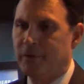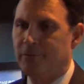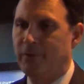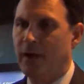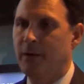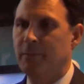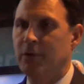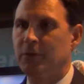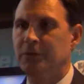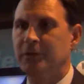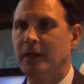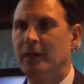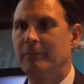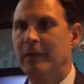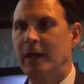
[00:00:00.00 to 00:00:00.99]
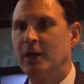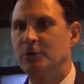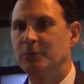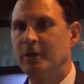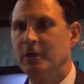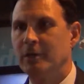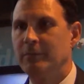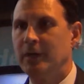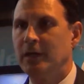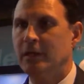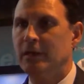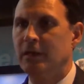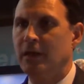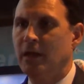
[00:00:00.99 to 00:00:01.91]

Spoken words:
environmental data management committee.